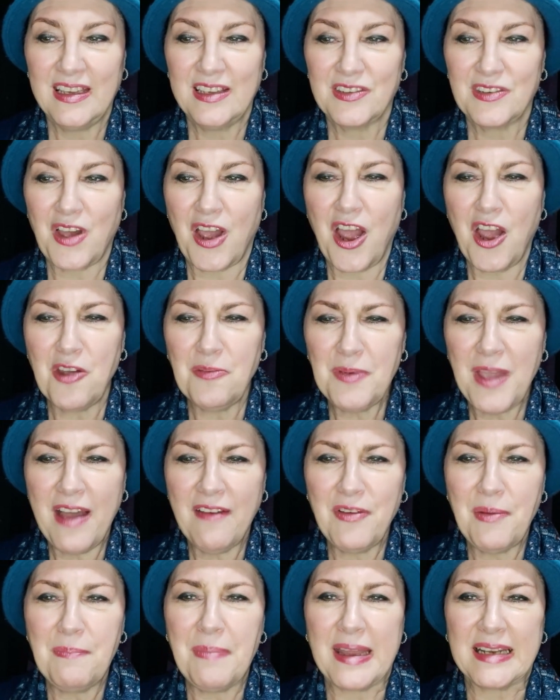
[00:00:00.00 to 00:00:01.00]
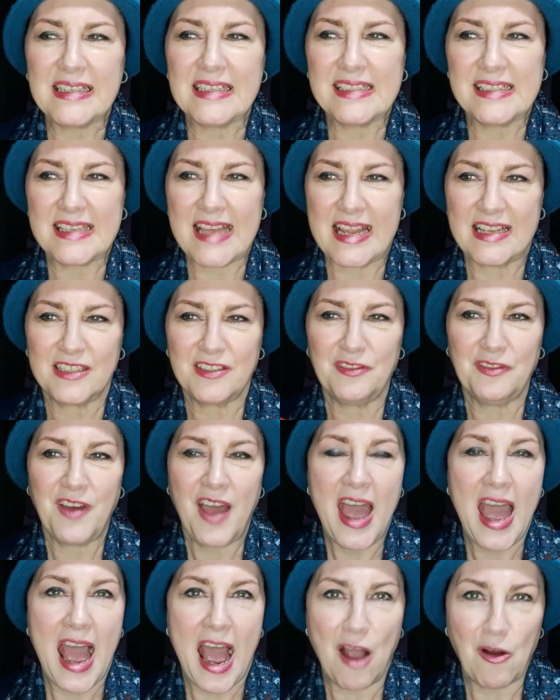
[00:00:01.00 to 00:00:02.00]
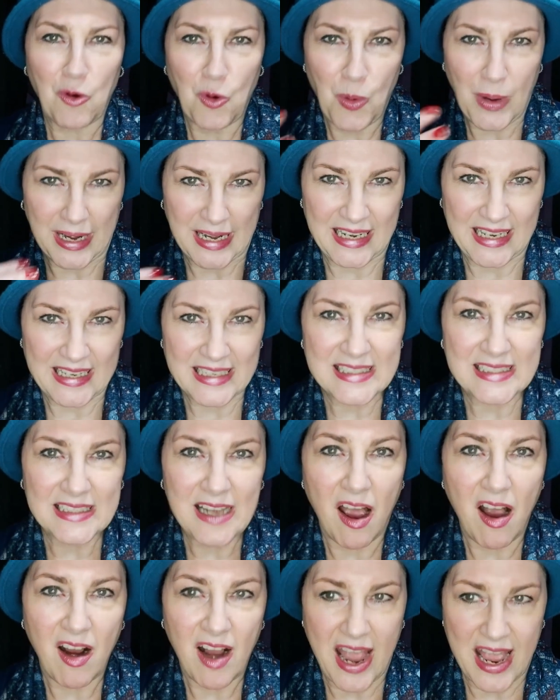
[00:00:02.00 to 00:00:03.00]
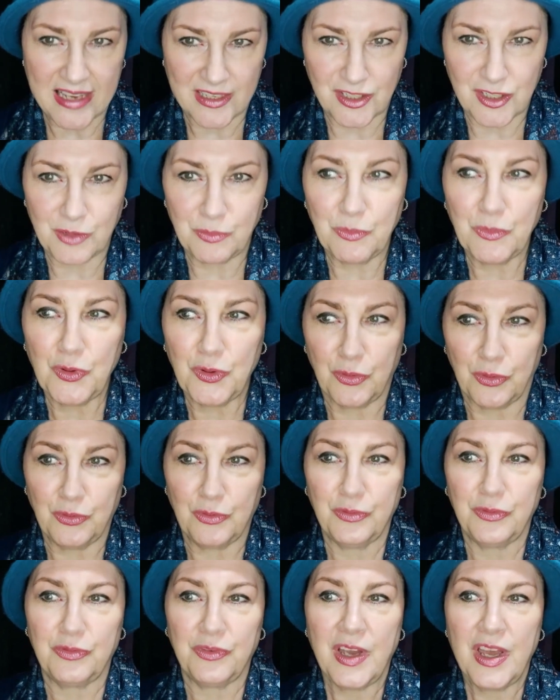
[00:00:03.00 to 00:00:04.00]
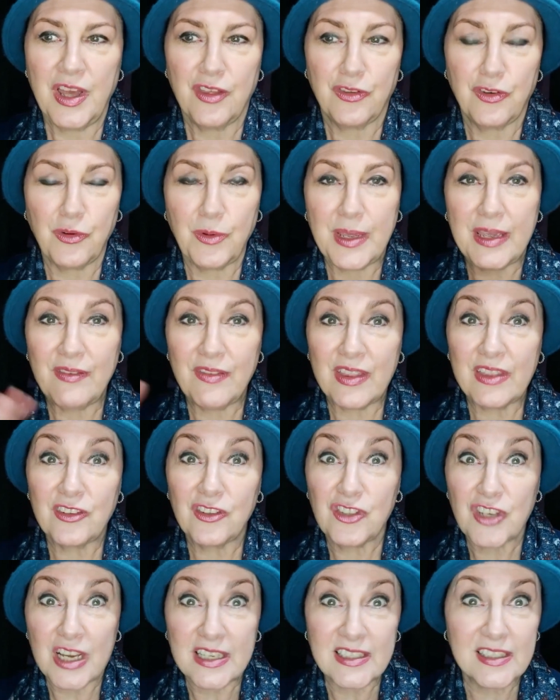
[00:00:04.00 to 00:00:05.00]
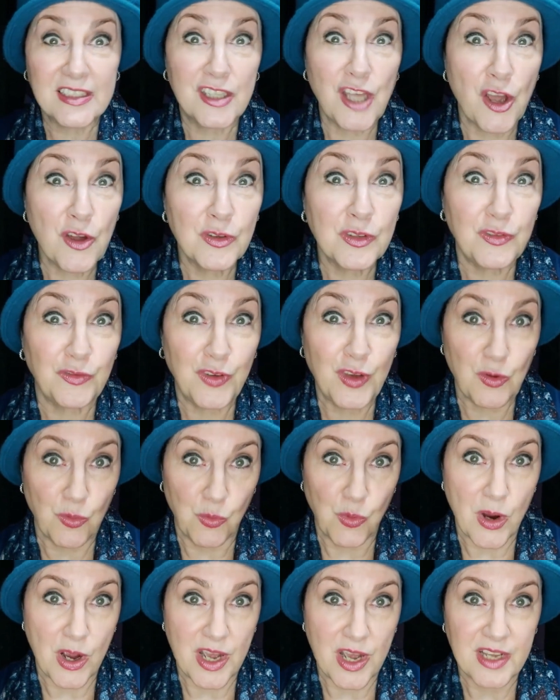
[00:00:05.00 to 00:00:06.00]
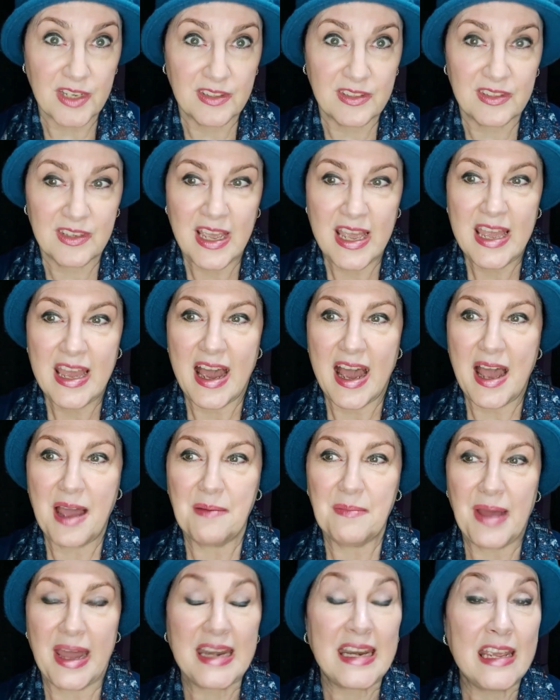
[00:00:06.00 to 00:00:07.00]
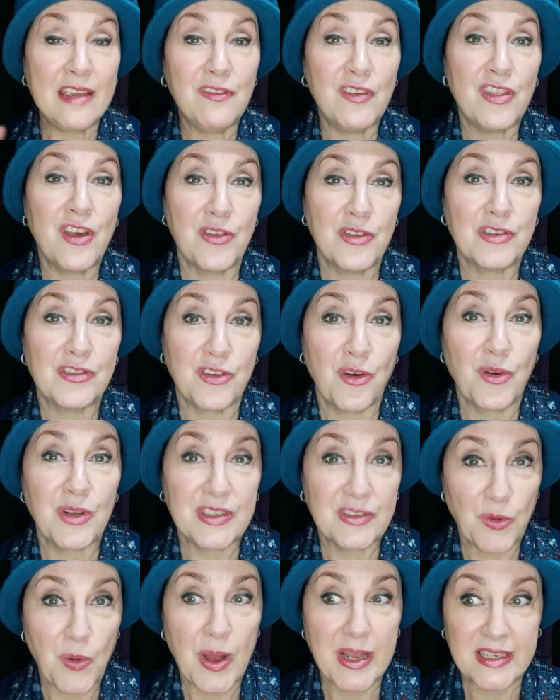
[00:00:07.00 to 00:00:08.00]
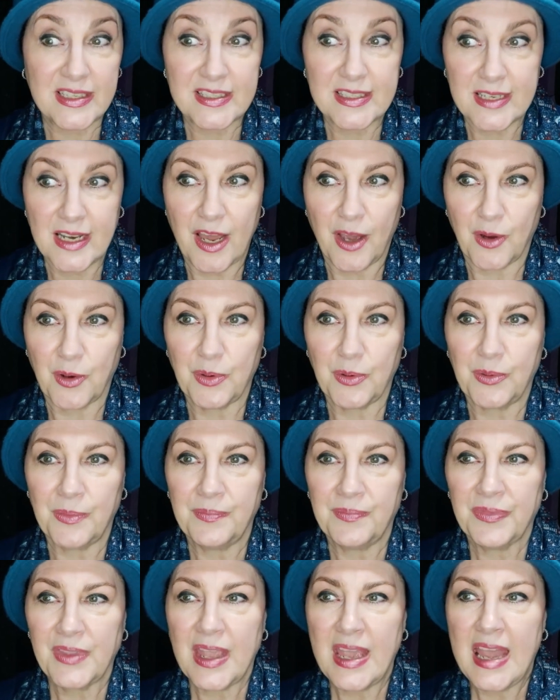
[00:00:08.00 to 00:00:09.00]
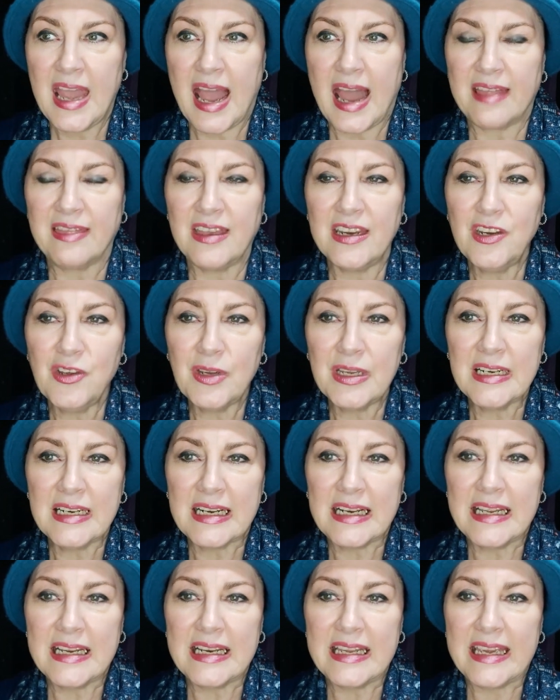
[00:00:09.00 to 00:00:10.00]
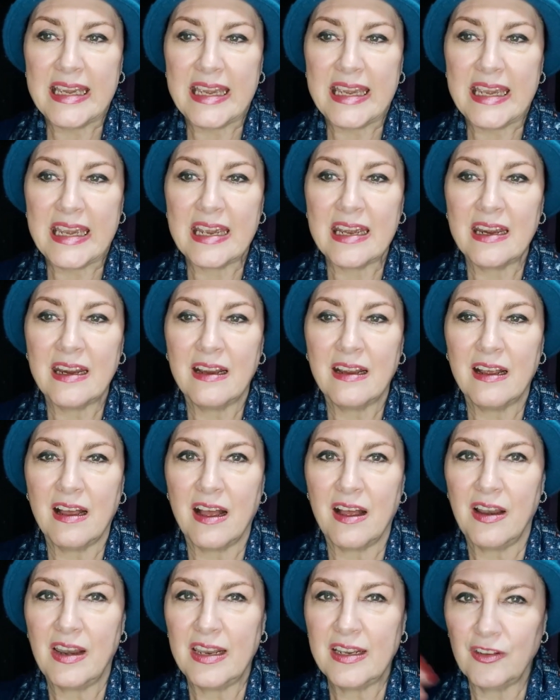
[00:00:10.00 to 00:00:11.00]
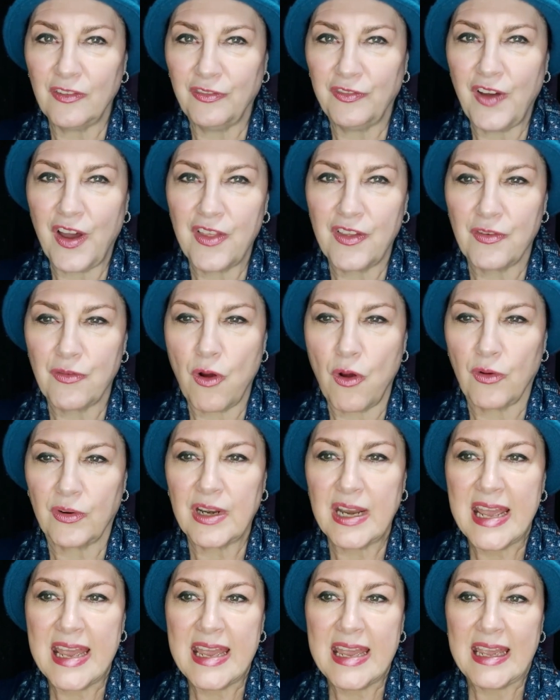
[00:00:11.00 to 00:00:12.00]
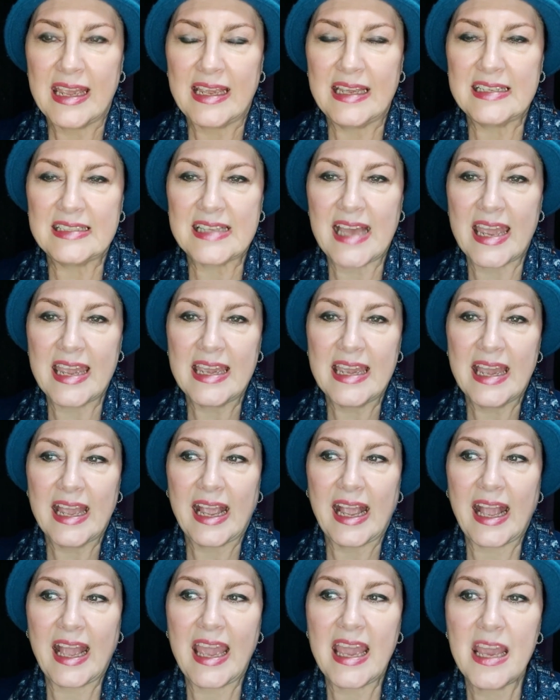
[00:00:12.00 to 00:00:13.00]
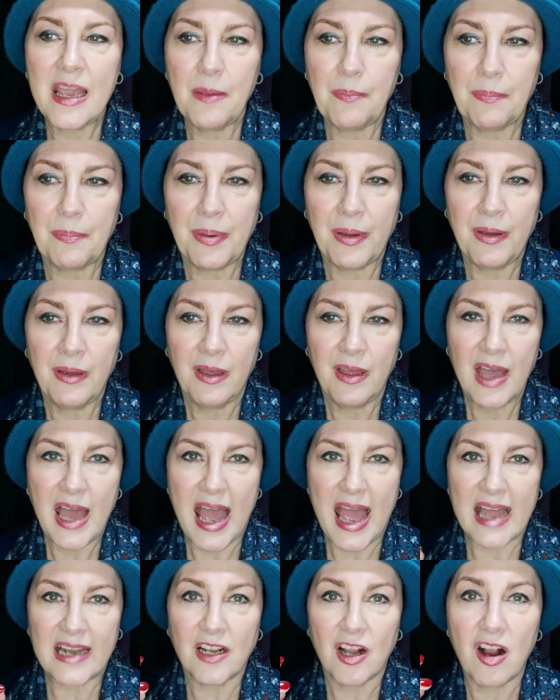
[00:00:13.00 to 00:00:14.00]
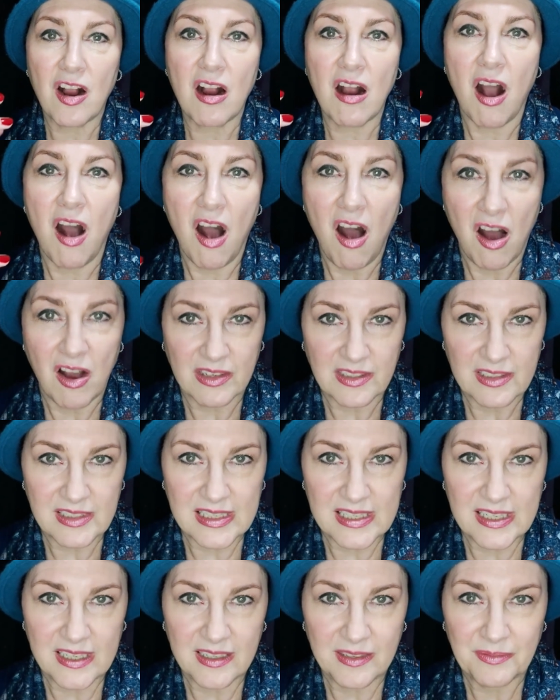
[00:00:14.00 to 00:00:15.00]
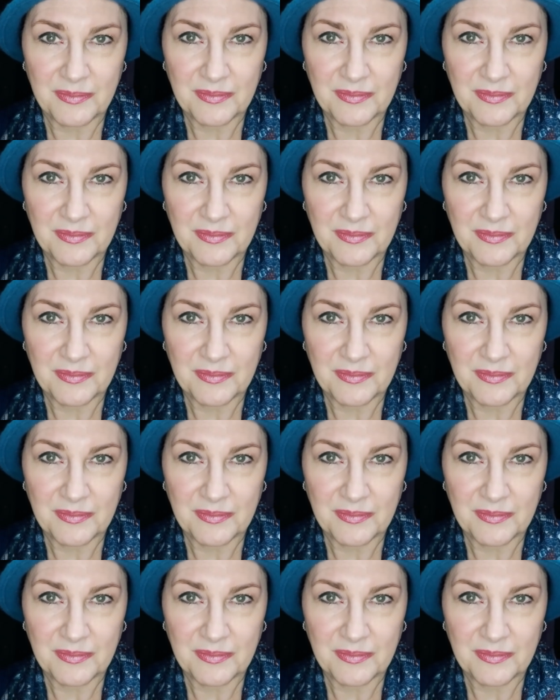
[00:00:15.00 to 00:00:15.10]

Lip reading: So I hope you have a better sense of how quickly his tongue has to move through even just those few words, and even though the song is quite slow. And then you can clearly hear a little further on, he say keep and can't,